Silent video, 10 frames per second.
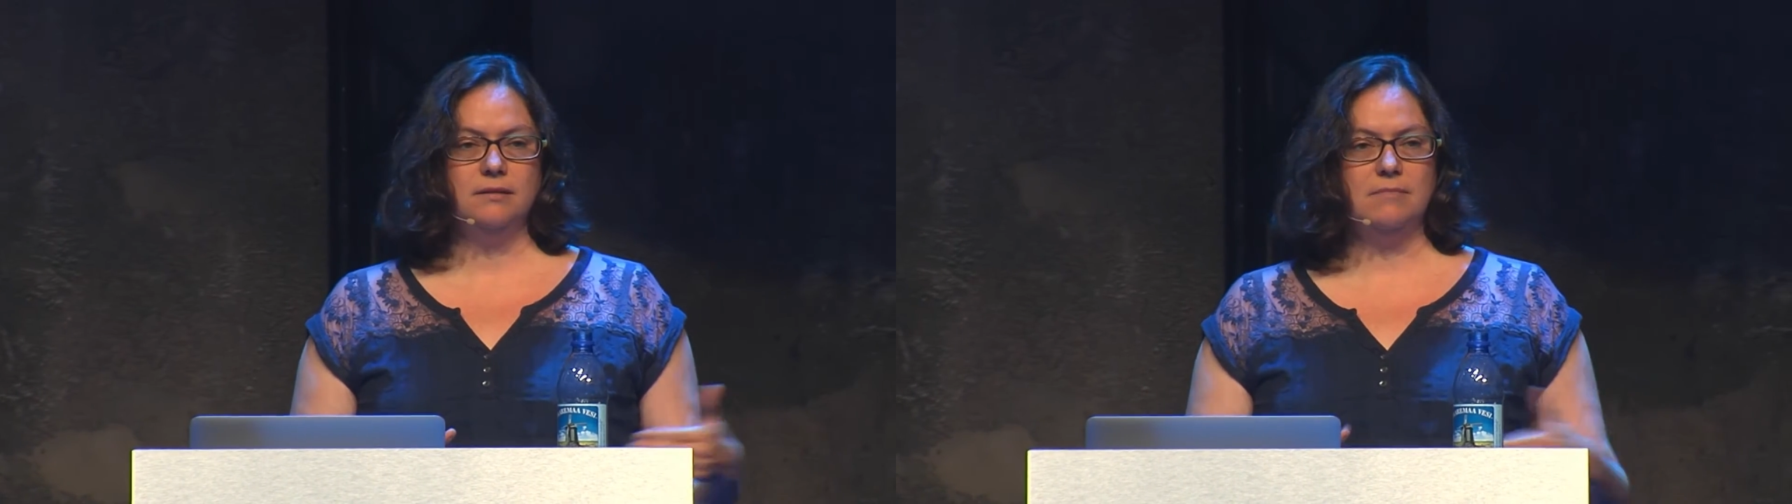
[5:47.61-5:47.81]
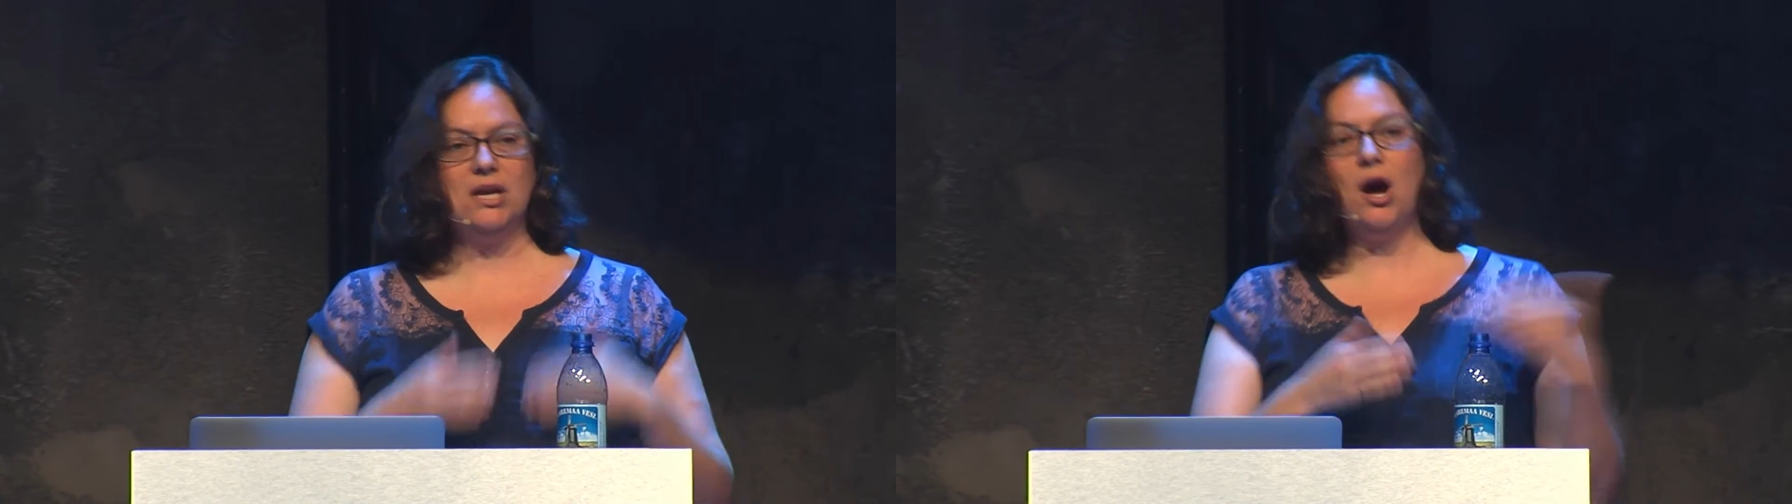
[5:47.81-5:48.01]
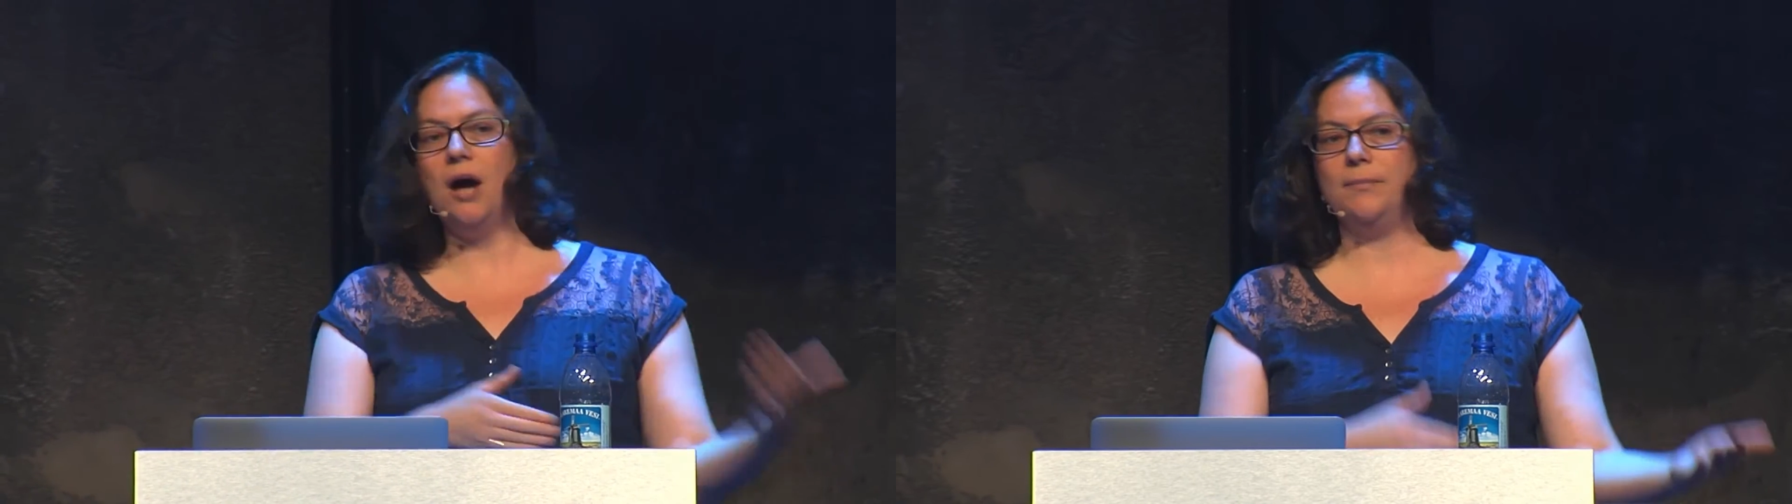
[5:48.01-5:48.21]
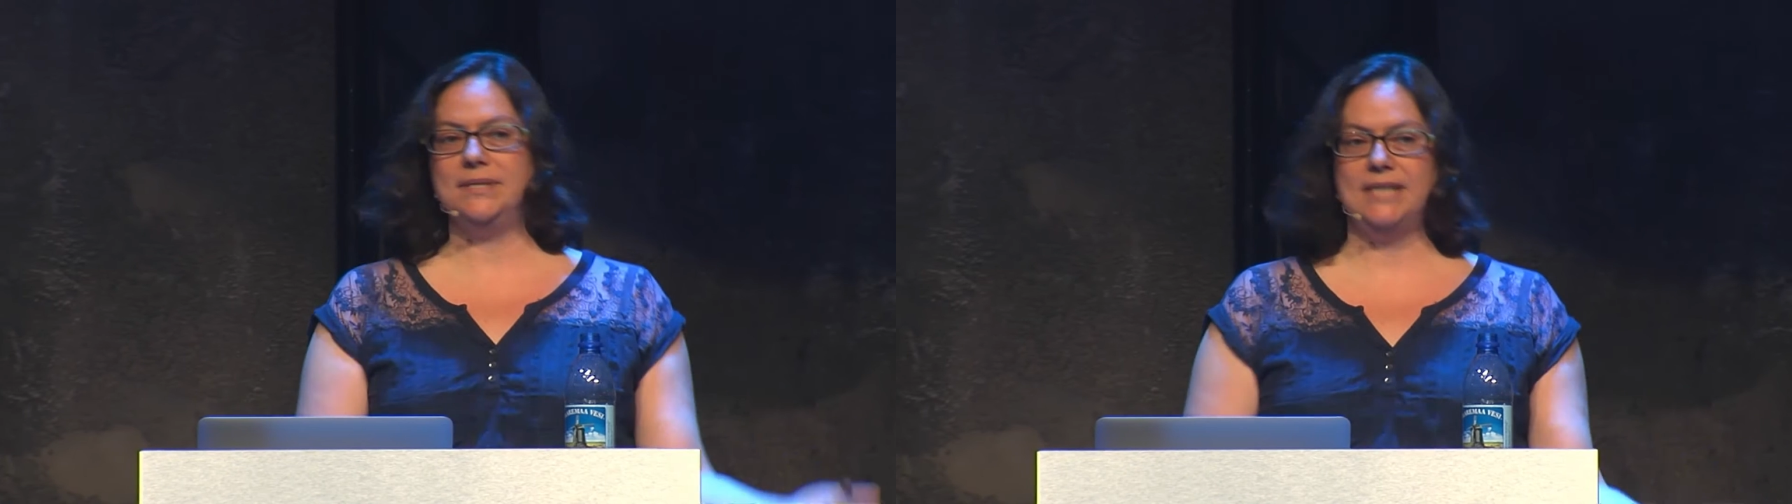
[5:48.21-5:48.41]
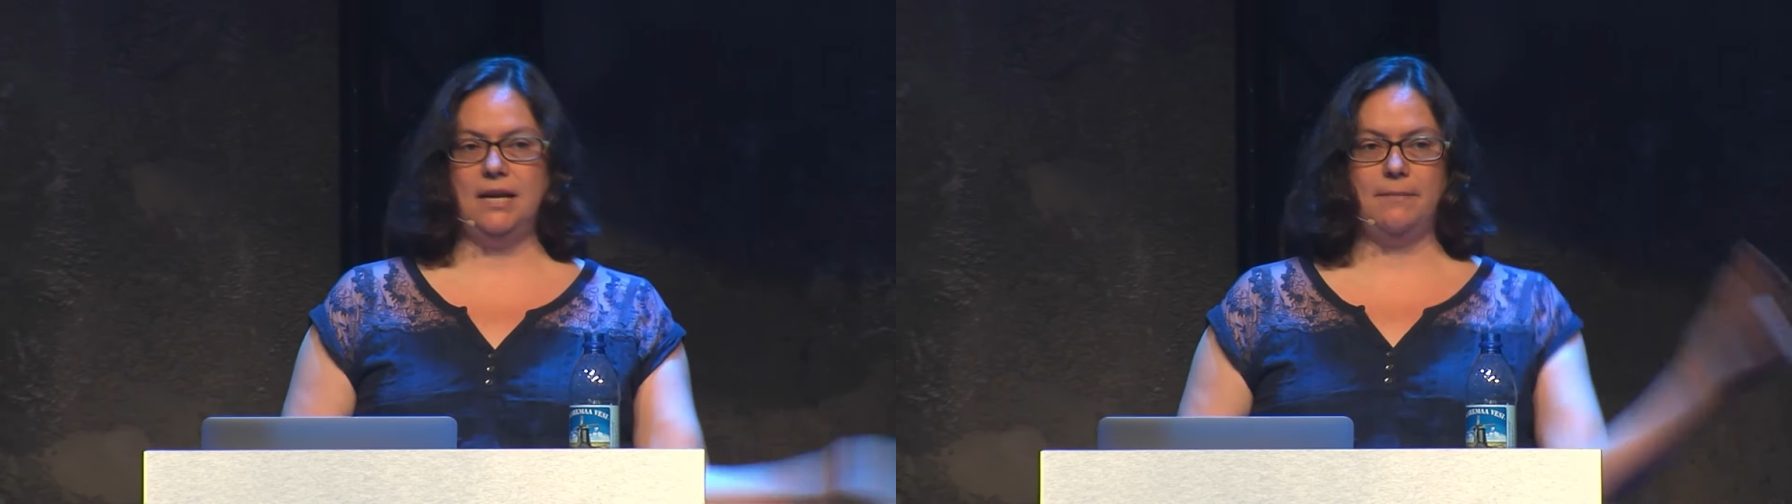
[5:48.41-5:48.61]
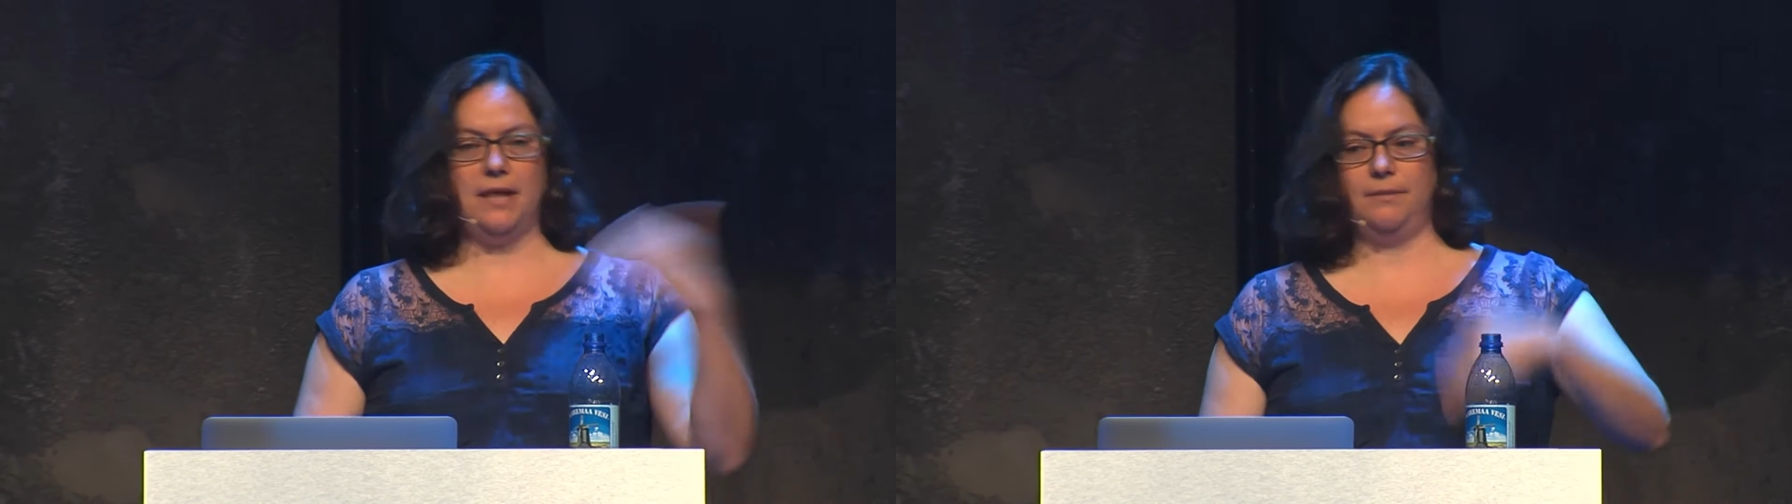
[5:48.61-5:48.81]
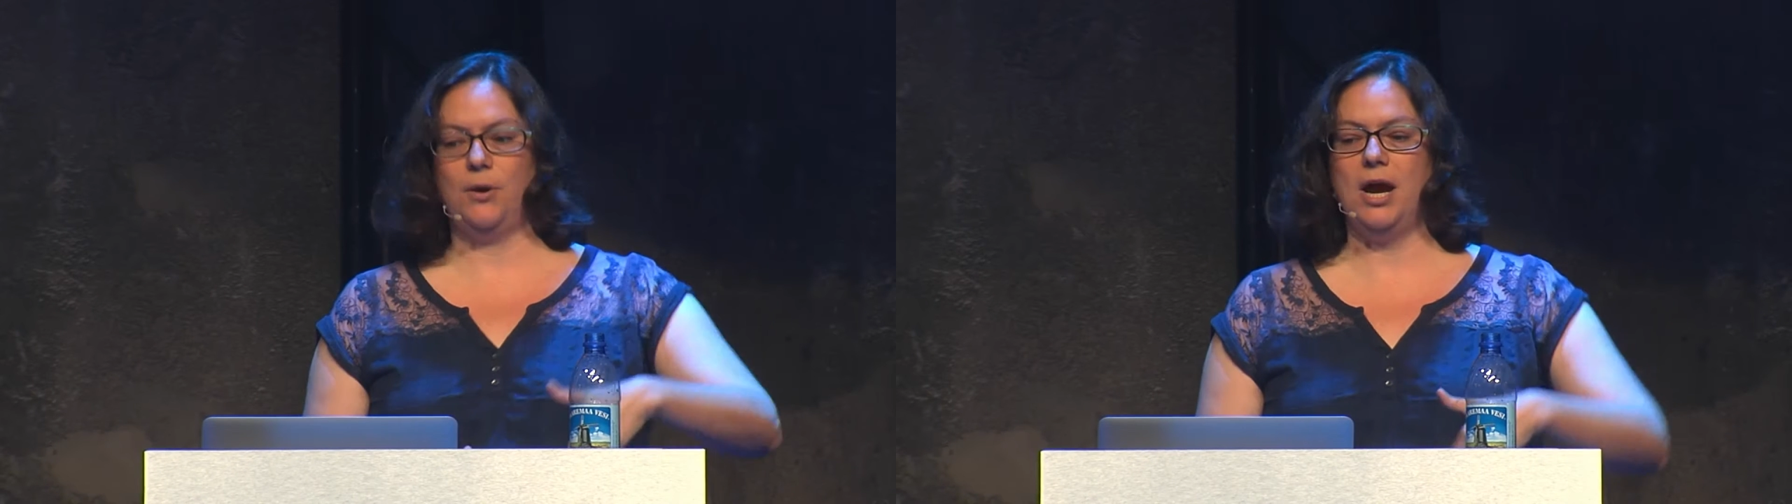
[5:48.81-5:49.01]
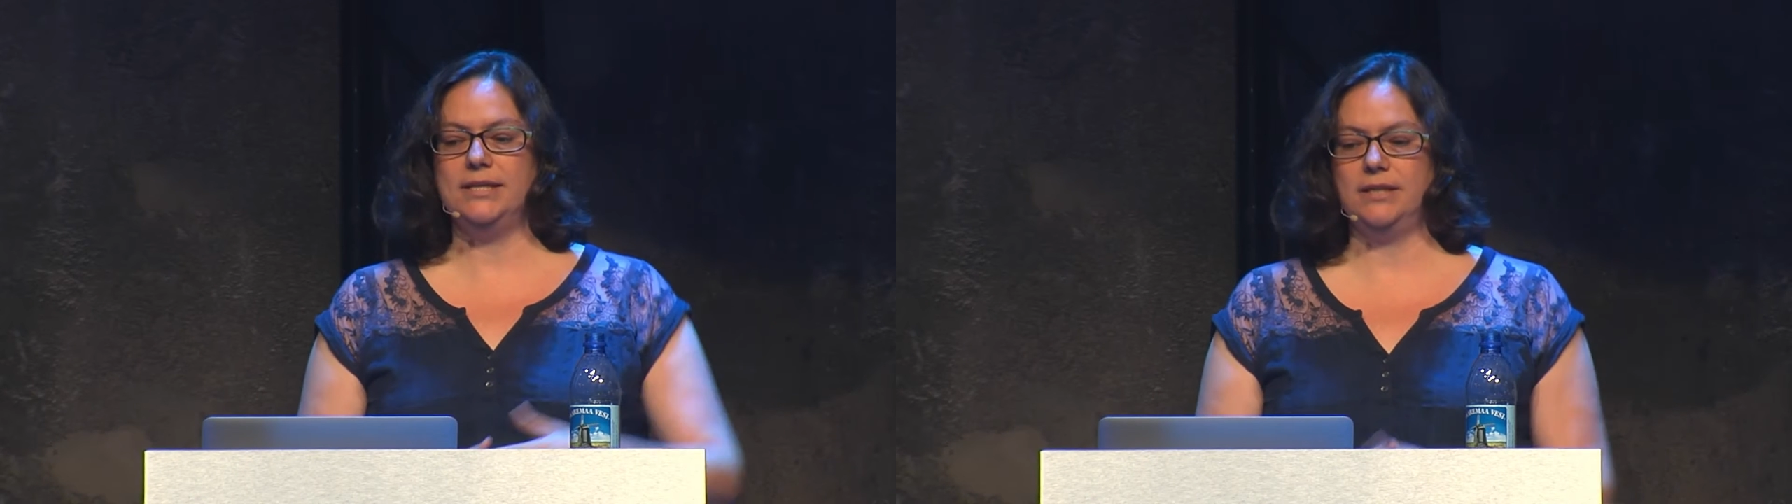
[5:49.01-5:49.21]
be compensated by the
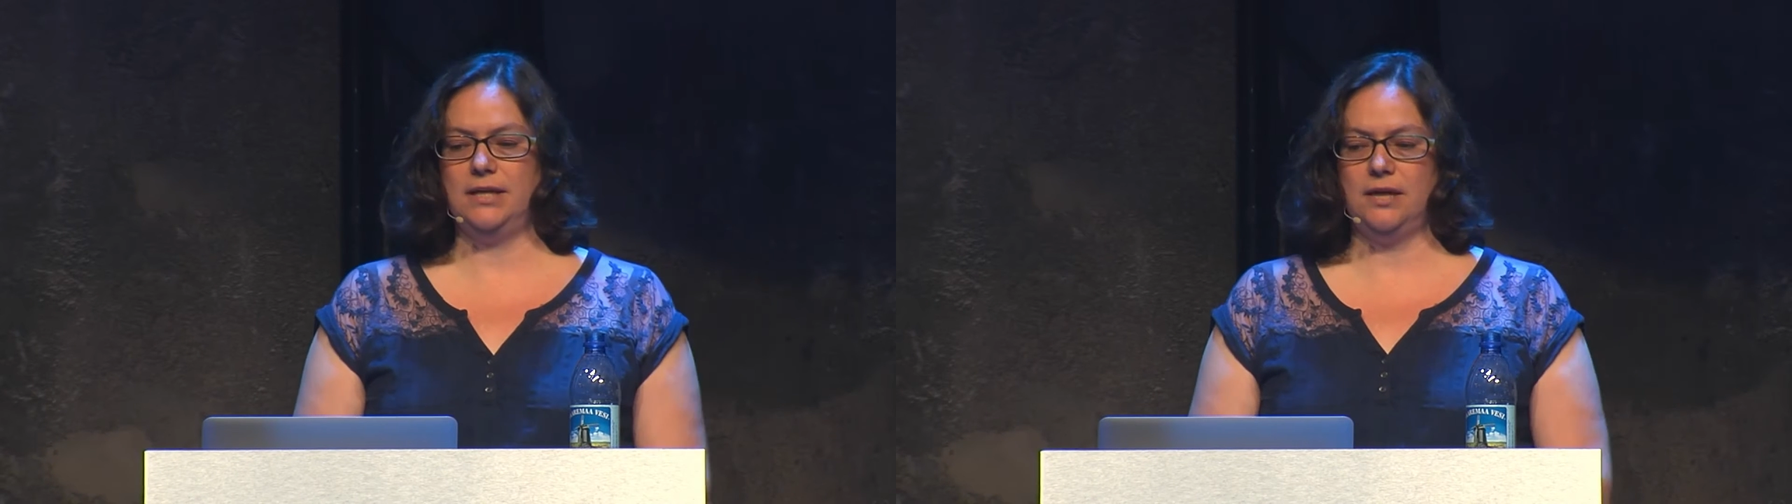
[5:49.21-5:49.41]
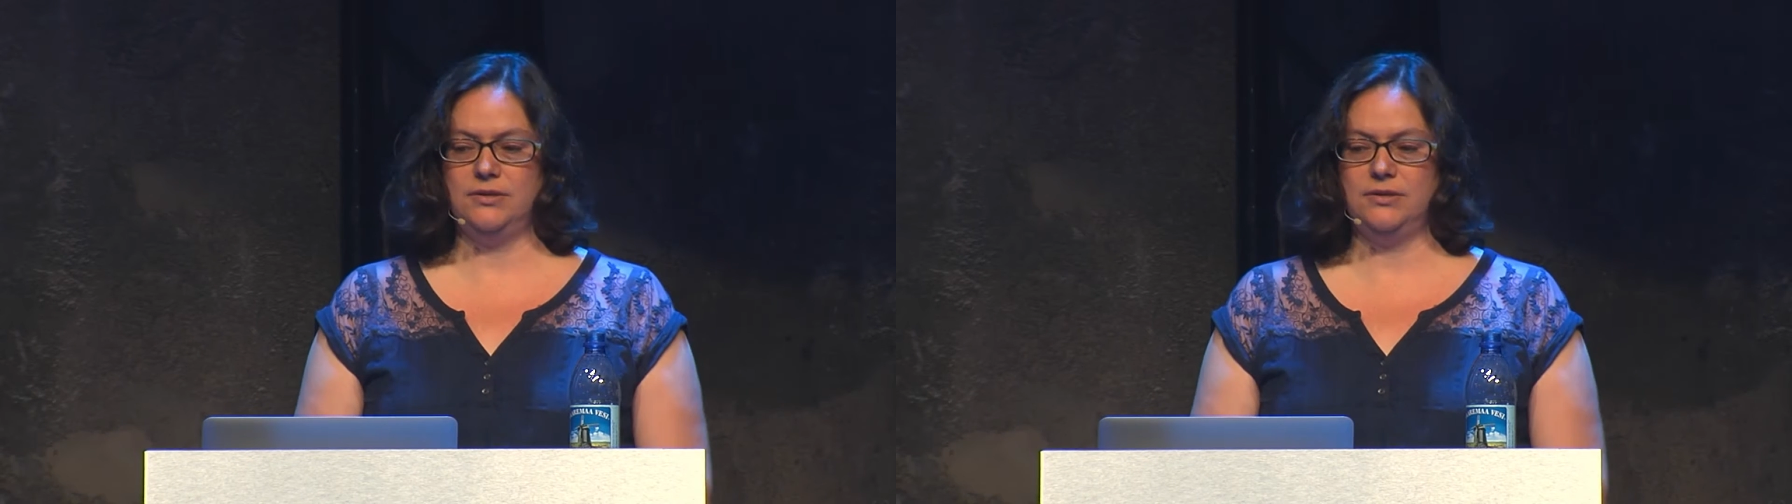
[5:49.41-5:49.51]
prize on the other